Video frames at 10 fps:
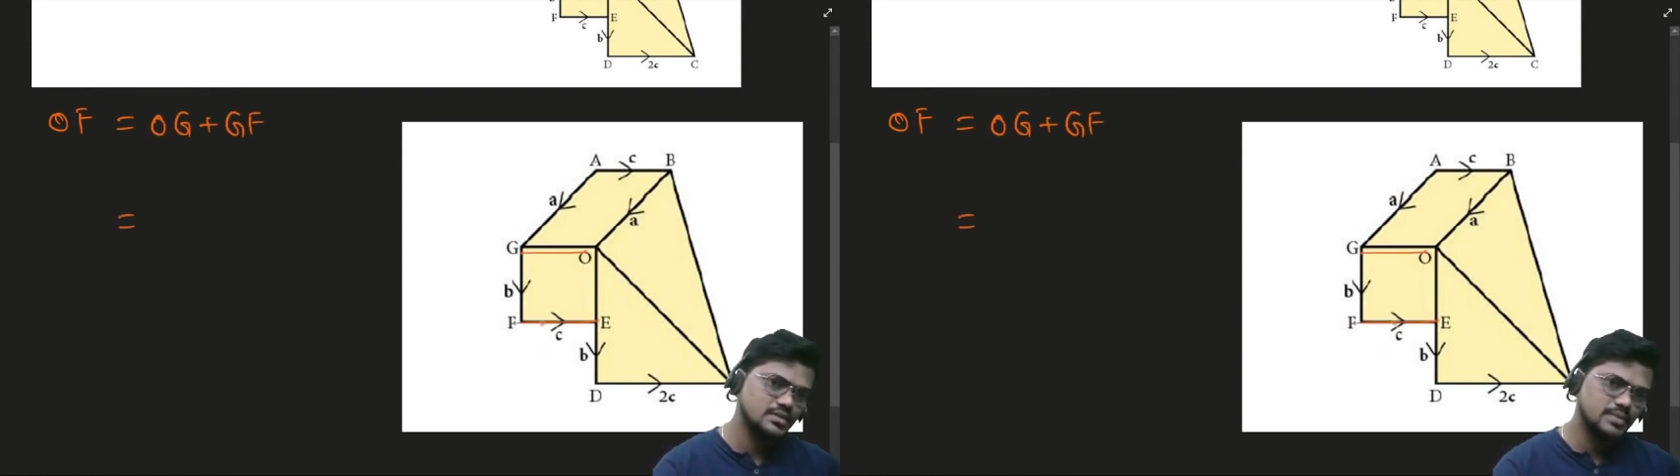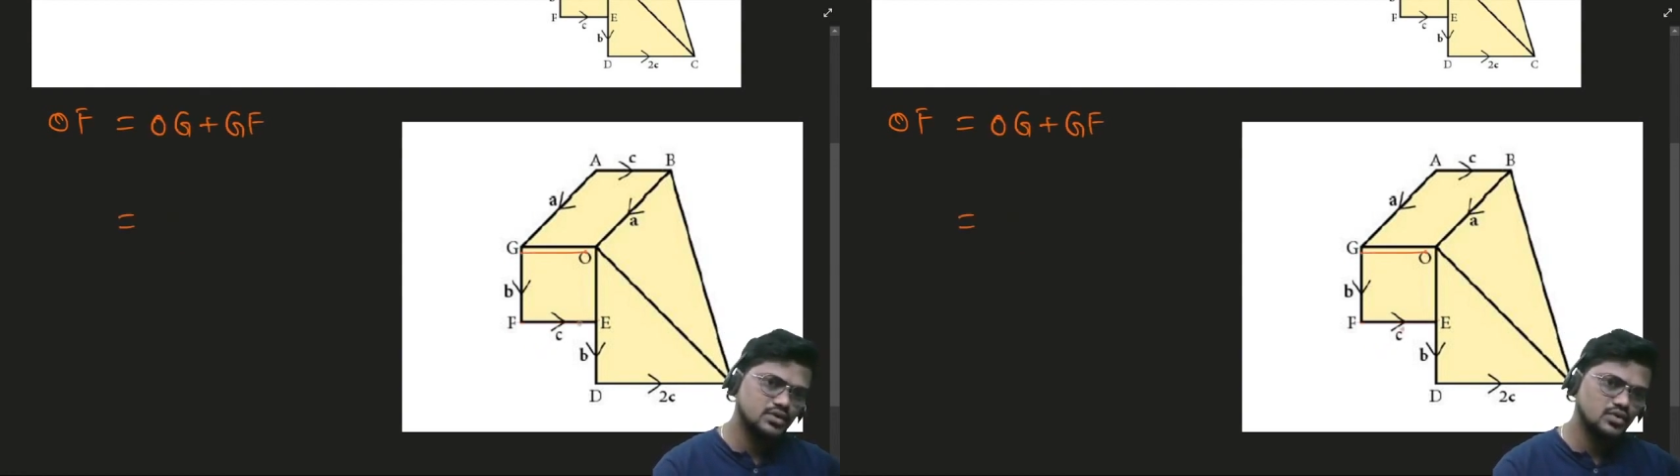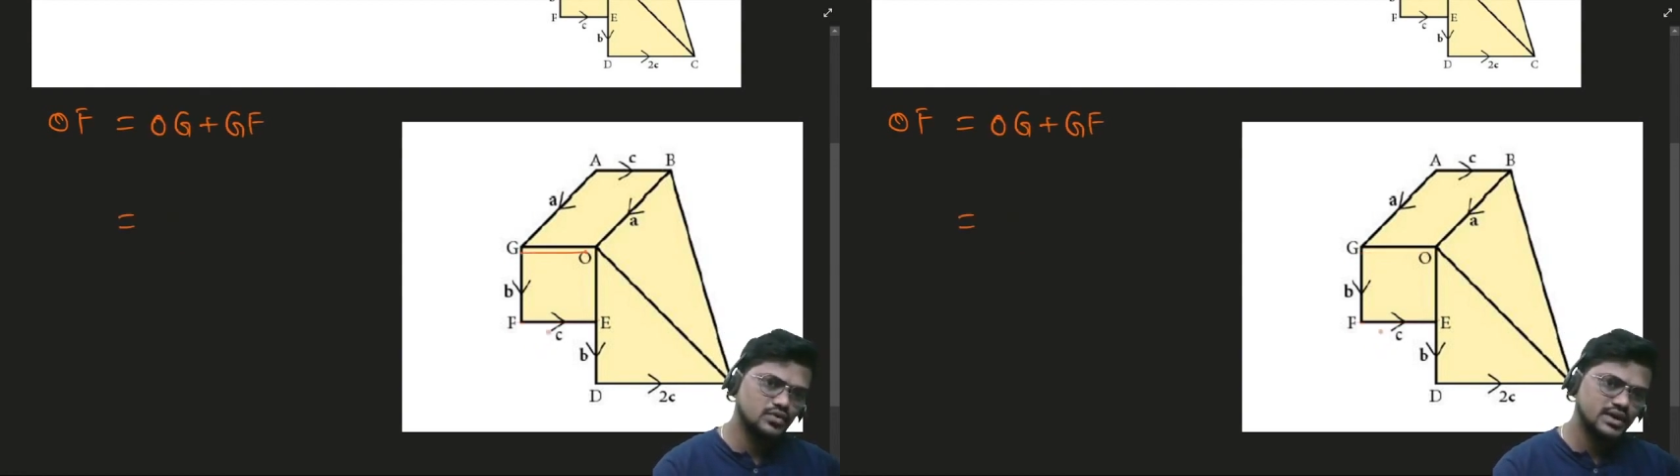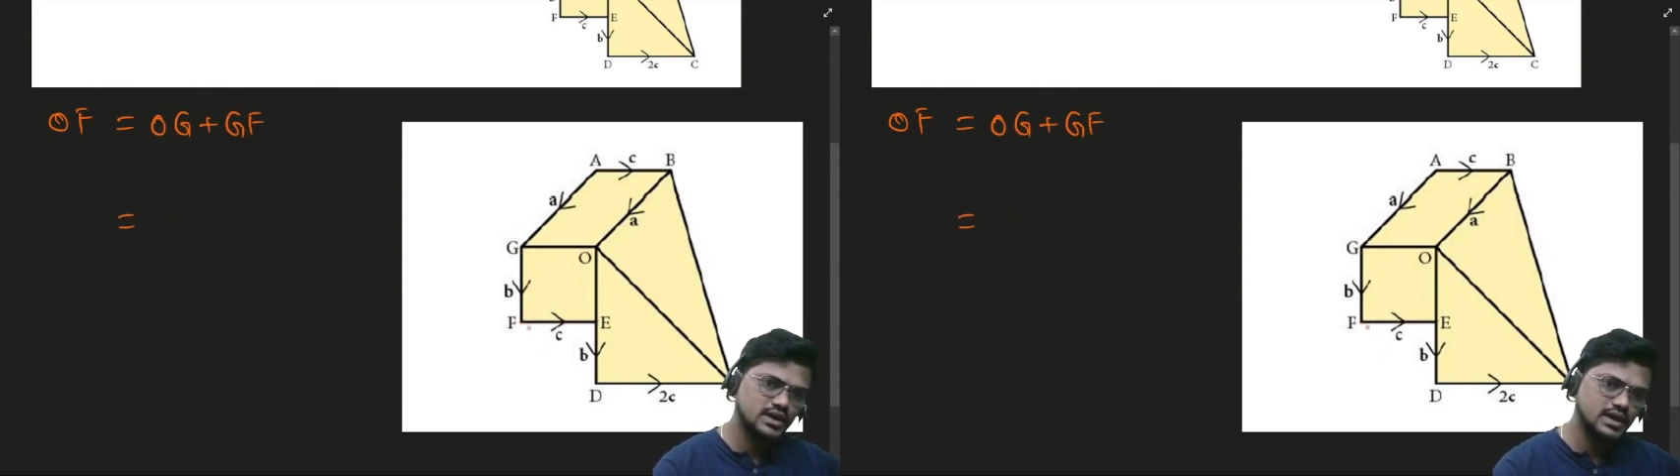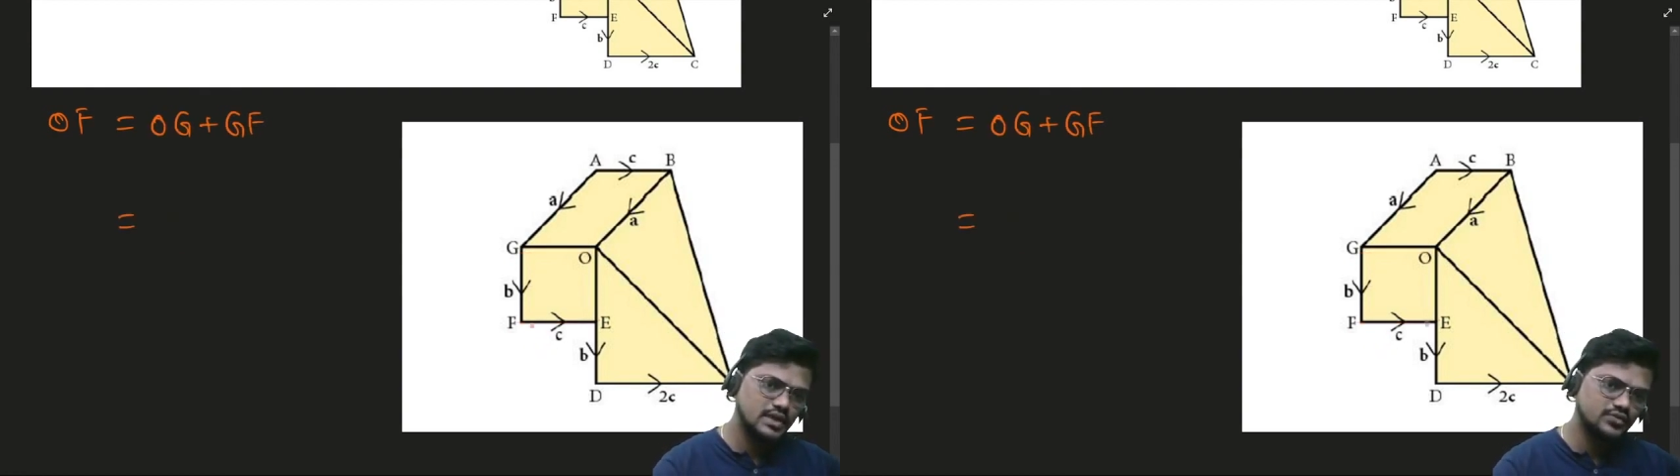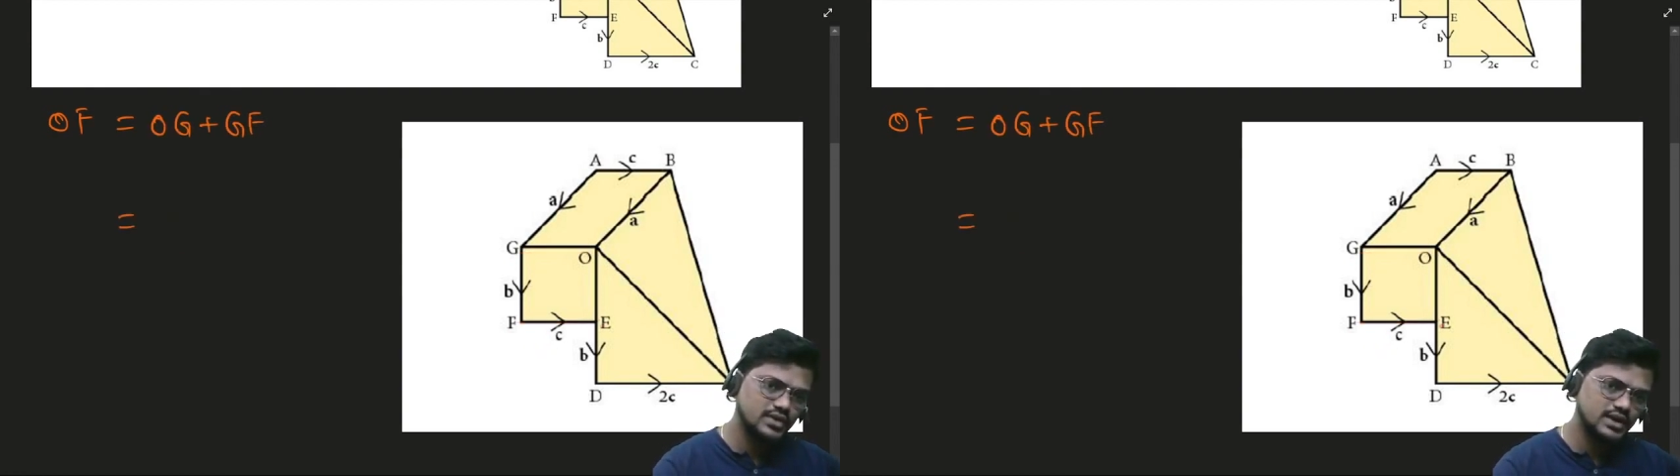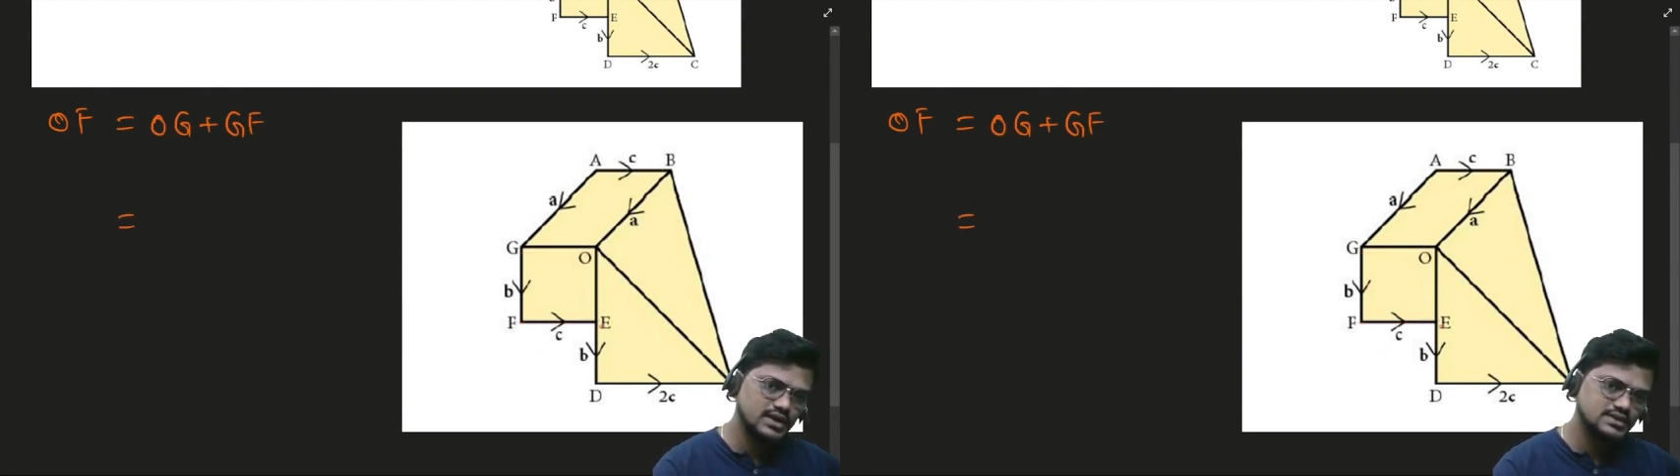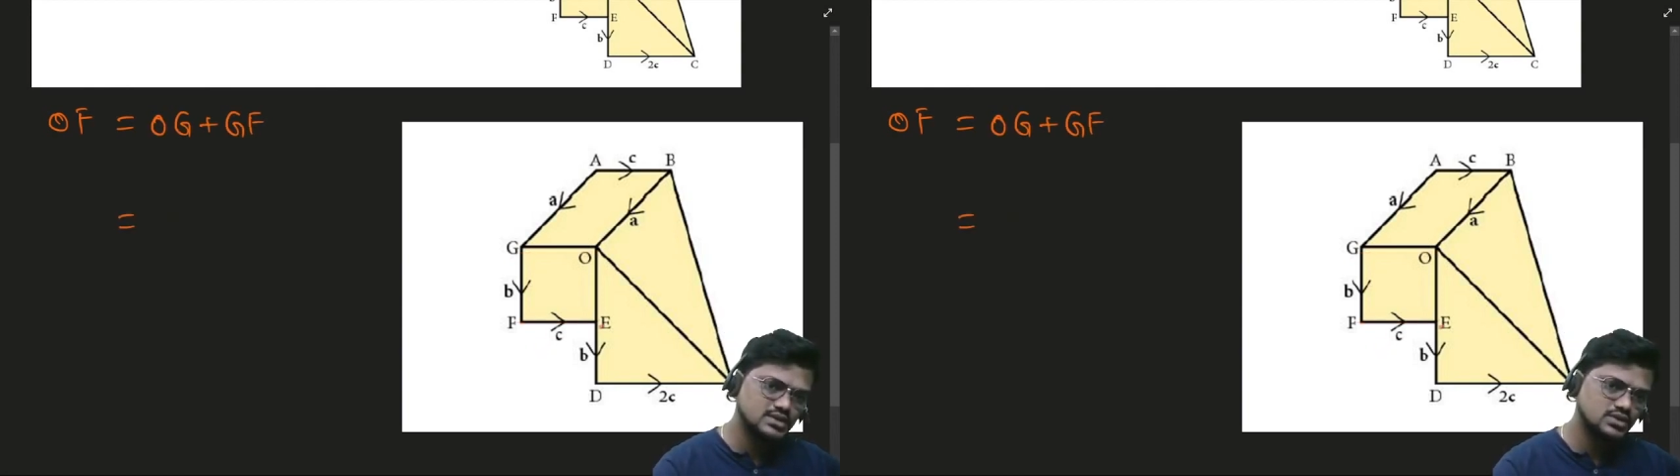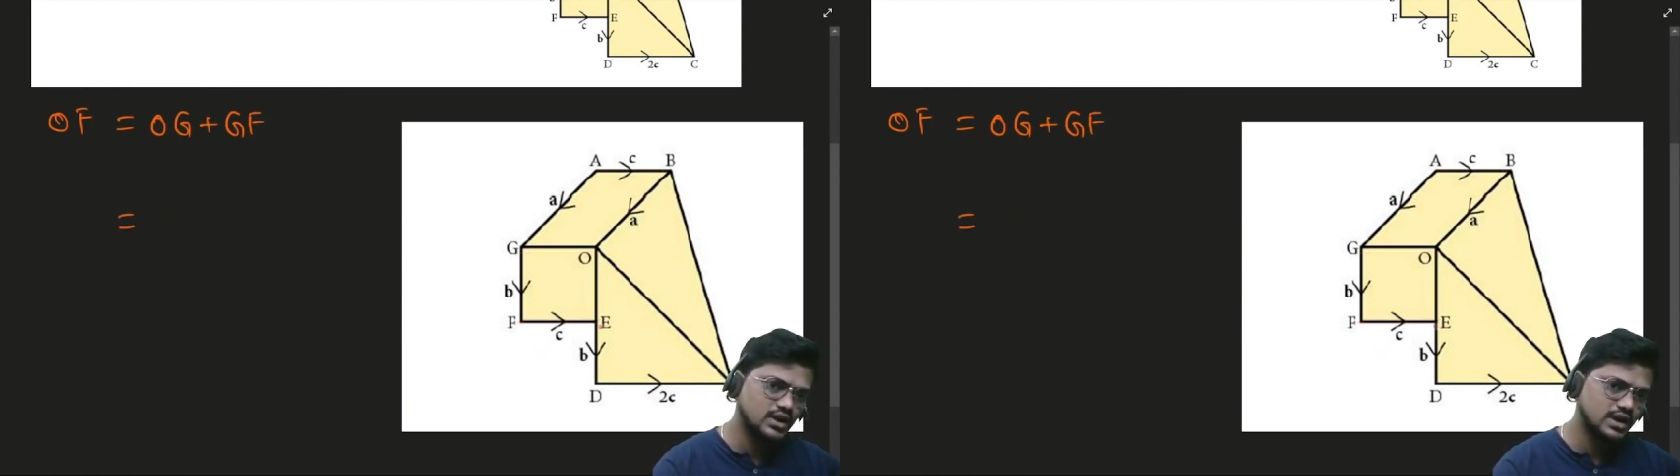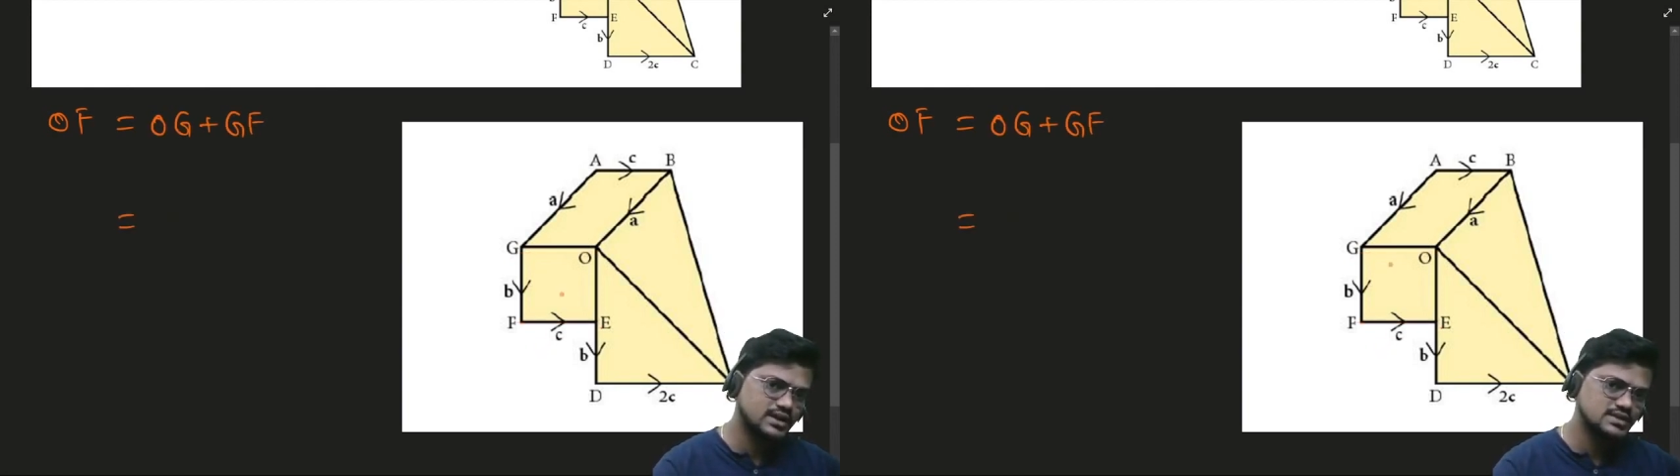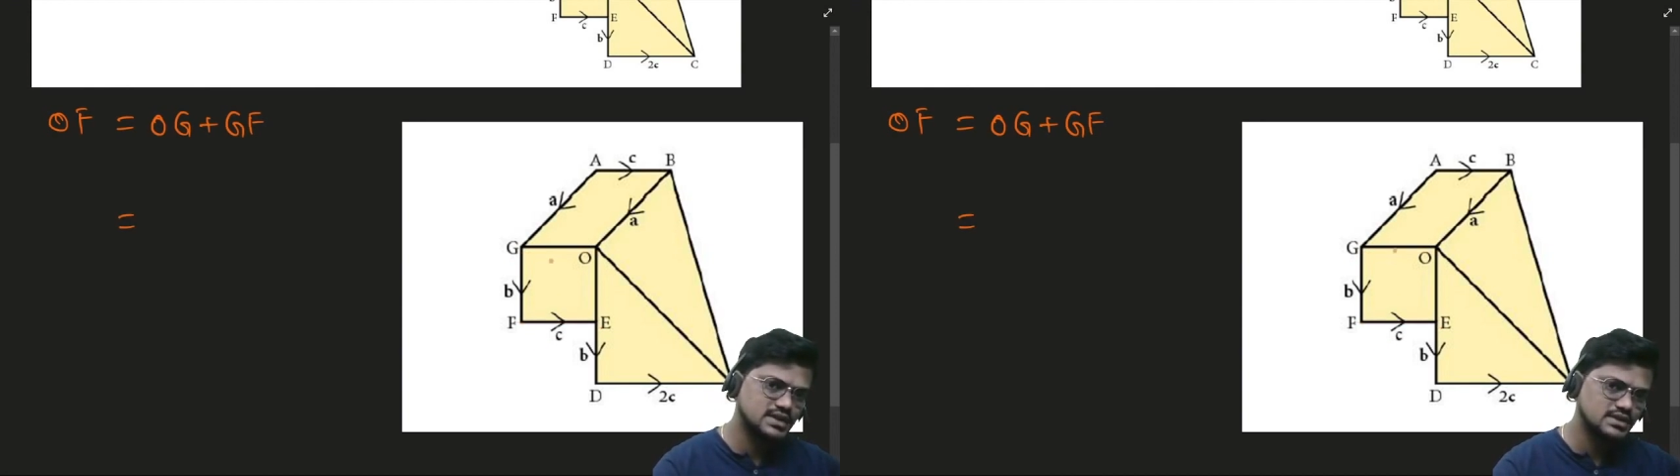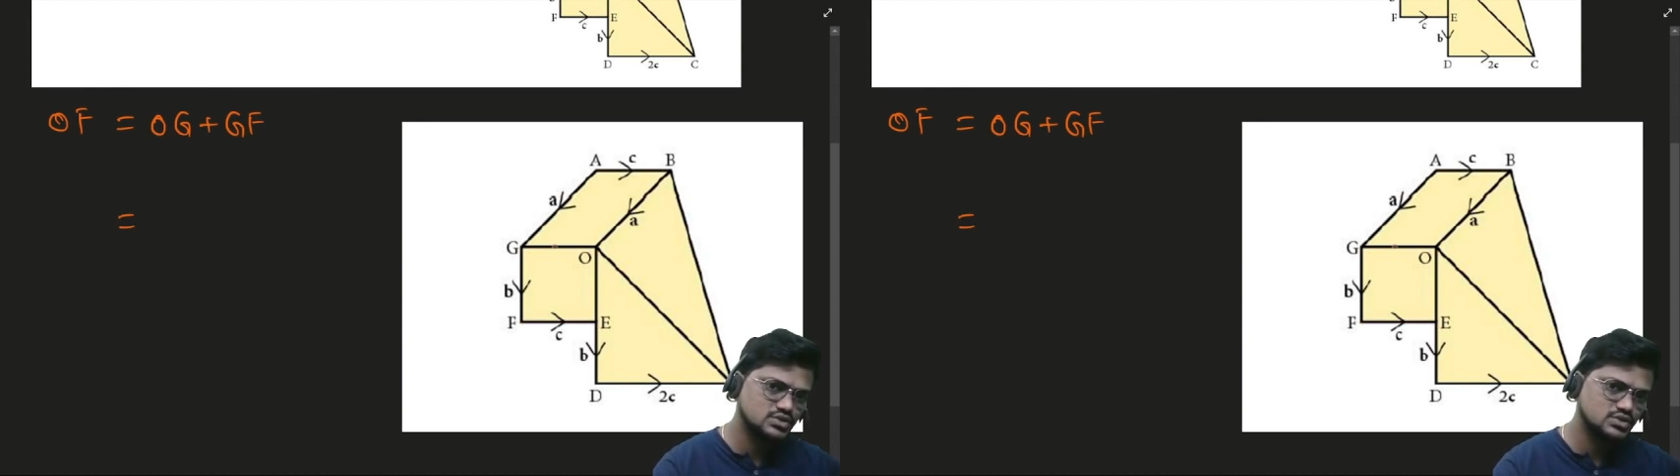but over here FE is in the right hand side.